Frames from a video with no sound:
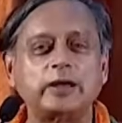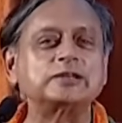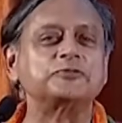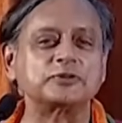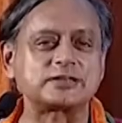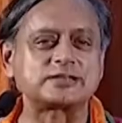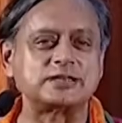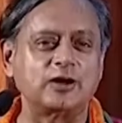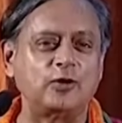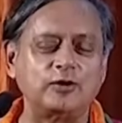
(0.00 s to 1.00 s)
wonderful to
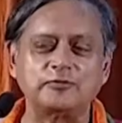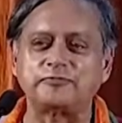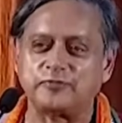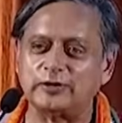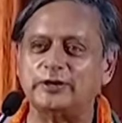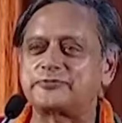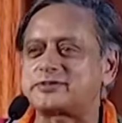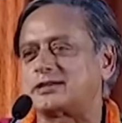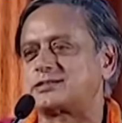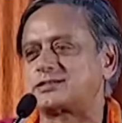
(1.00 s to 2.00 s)
see a hall full of
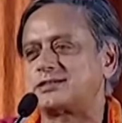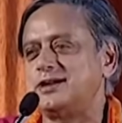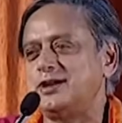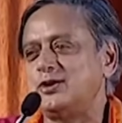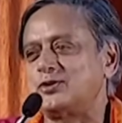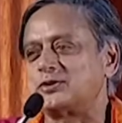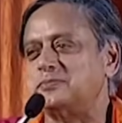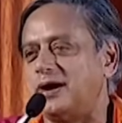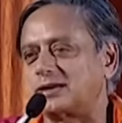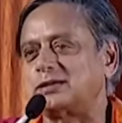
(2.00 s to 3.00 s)
such
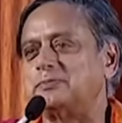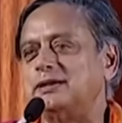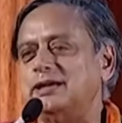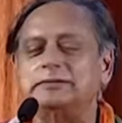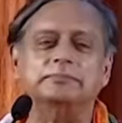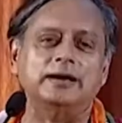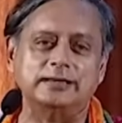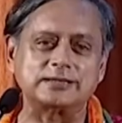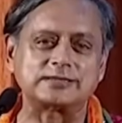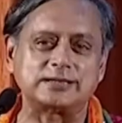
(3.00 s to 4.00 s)
remarkable young
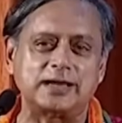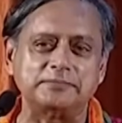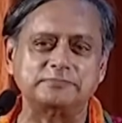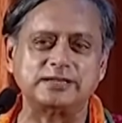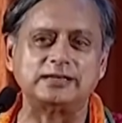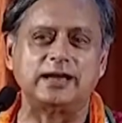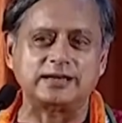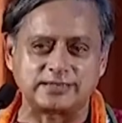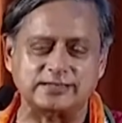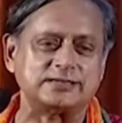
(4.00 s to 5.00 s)
minds, and I'm
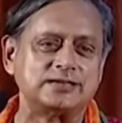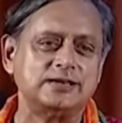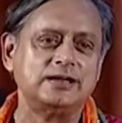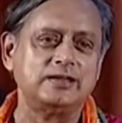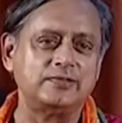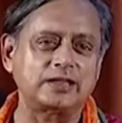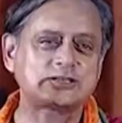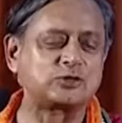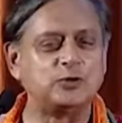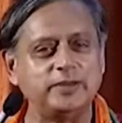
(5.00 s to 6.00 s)
delighted
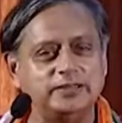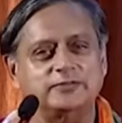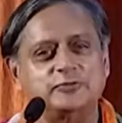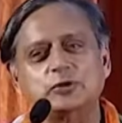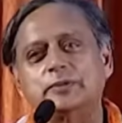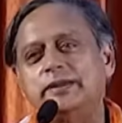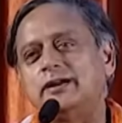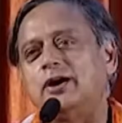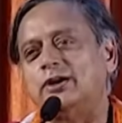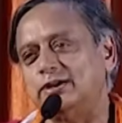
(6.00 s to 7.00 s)
that so many of you are
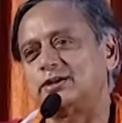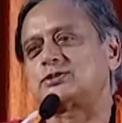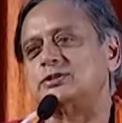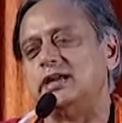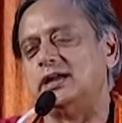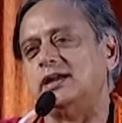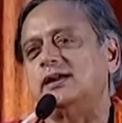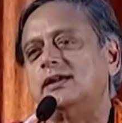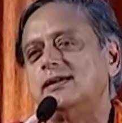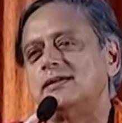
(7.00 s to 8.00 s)
being honored
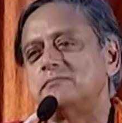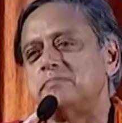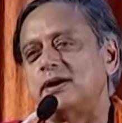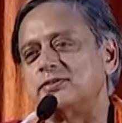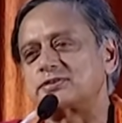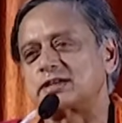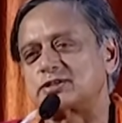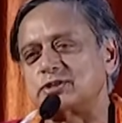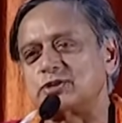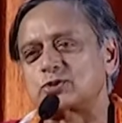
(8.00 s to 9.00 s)
today by the
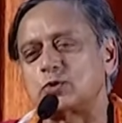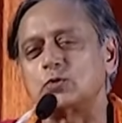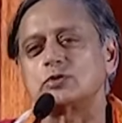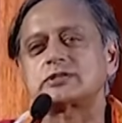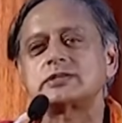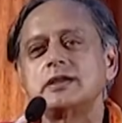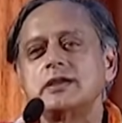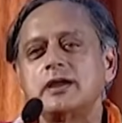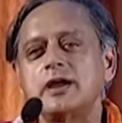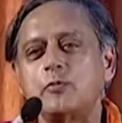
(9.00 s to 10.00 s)
60 schools,
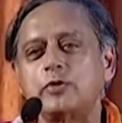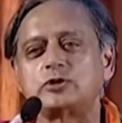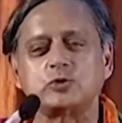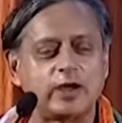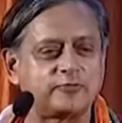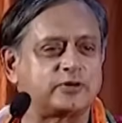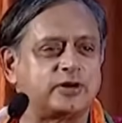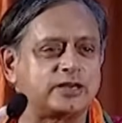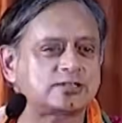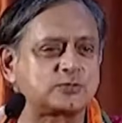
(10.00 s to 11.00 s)
which you have
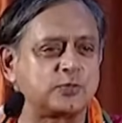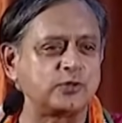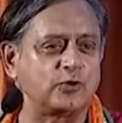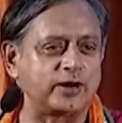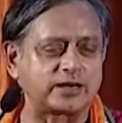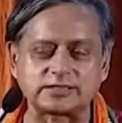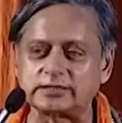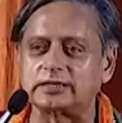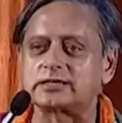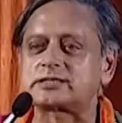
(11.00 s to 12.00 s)
graced with your
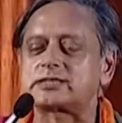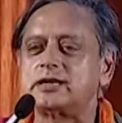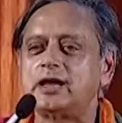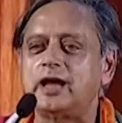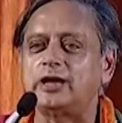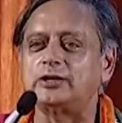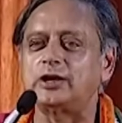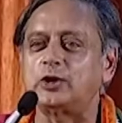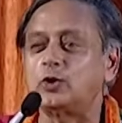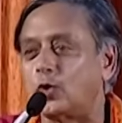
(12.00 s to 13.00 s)
excellence,
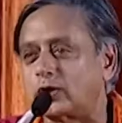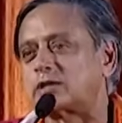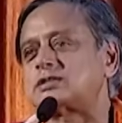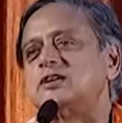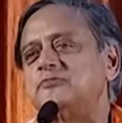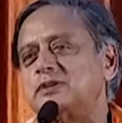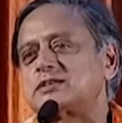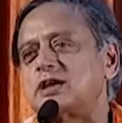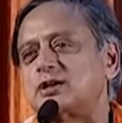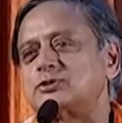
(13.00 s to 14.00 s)
and your
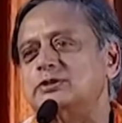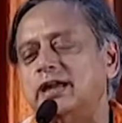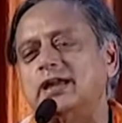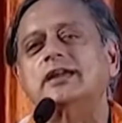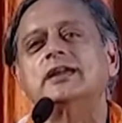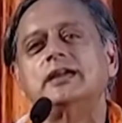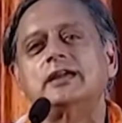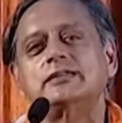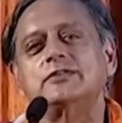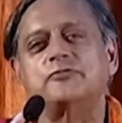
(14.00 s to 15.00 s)
achievements are today
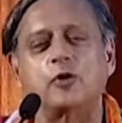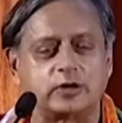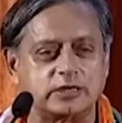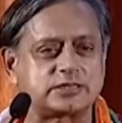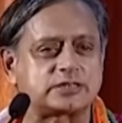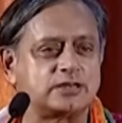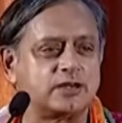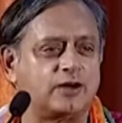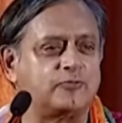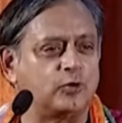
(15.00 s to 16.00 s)
the
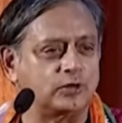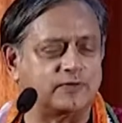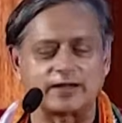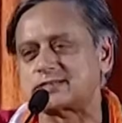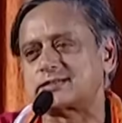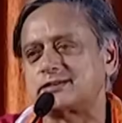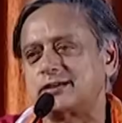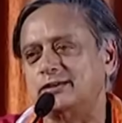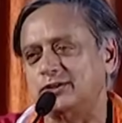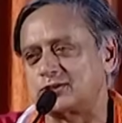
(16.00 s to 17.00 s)
focus of all of
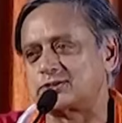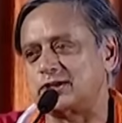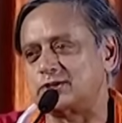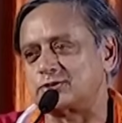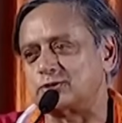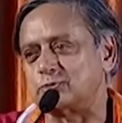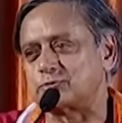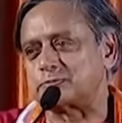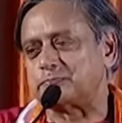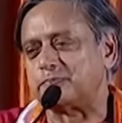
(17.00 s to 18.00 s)
us in this
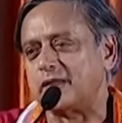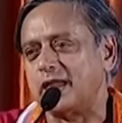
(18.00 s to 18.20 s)
institution.